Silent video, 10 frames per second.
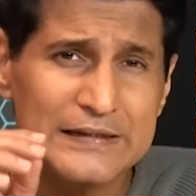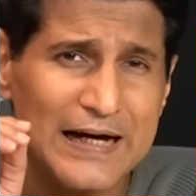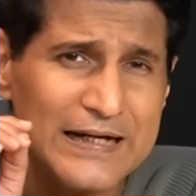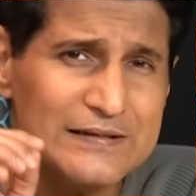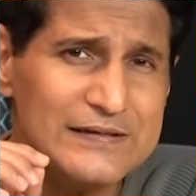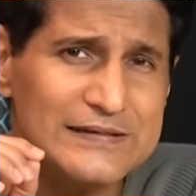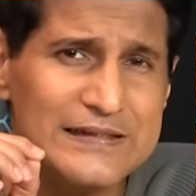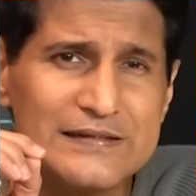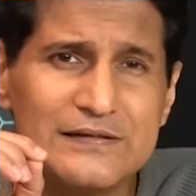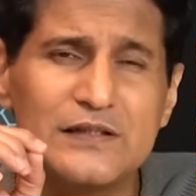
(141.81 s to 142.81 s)
Titan
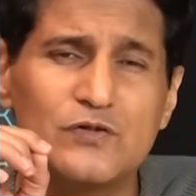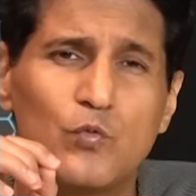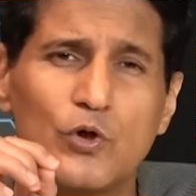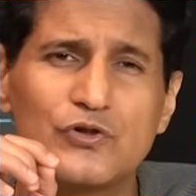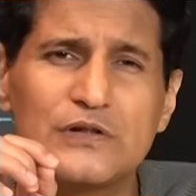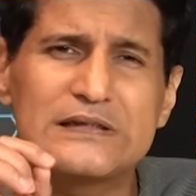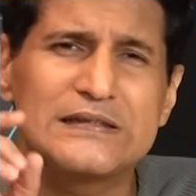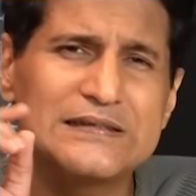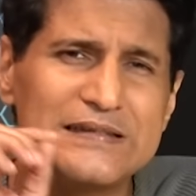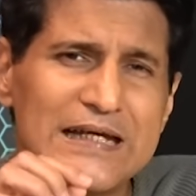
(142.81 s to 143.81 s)
says these watches
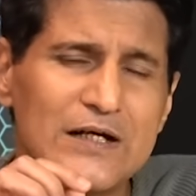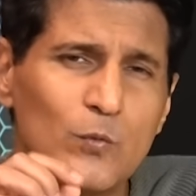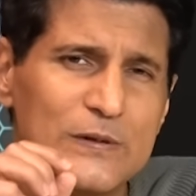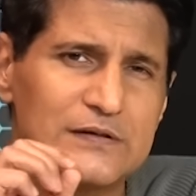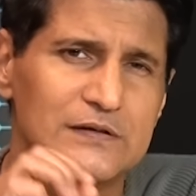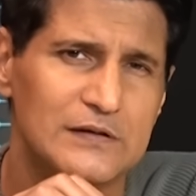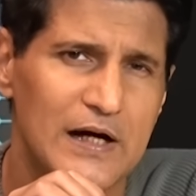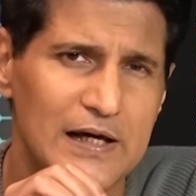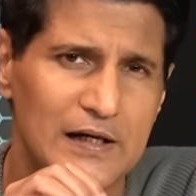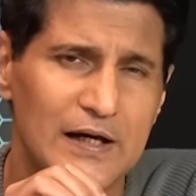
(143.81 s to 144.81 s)
sync with
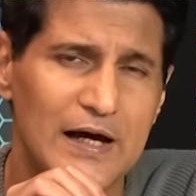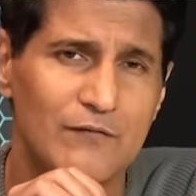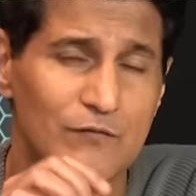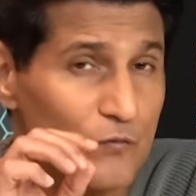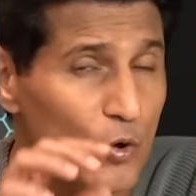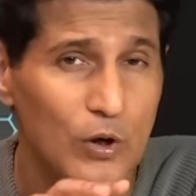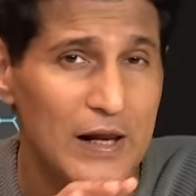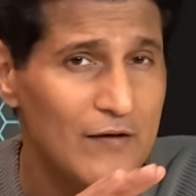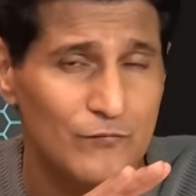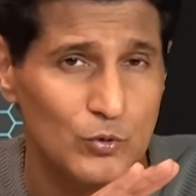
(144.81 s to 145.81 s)
style, and we all
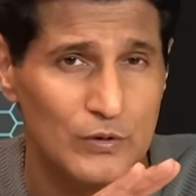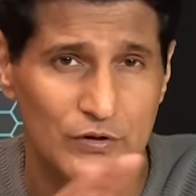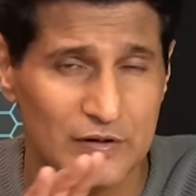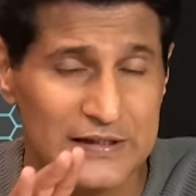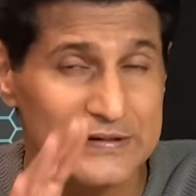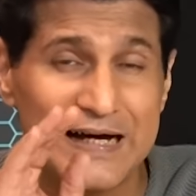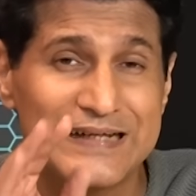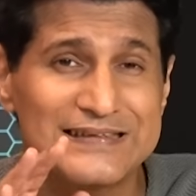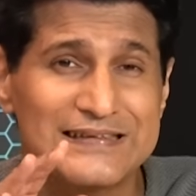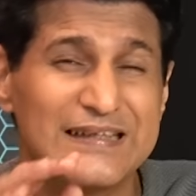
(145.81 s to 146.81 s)
have to agree
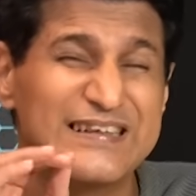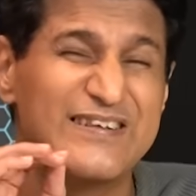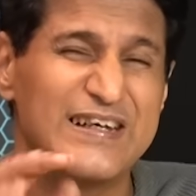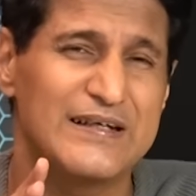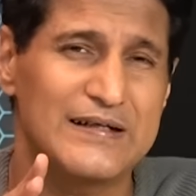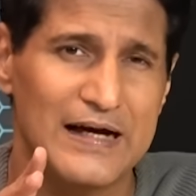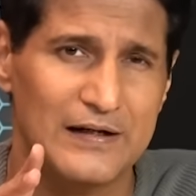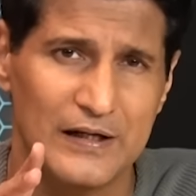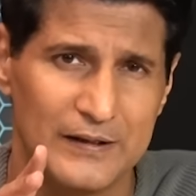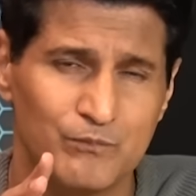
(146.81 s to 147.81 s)
that's a great
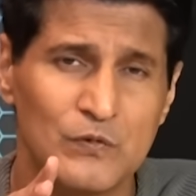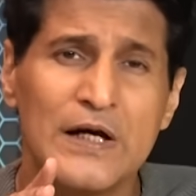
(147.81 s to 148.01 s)
tagline.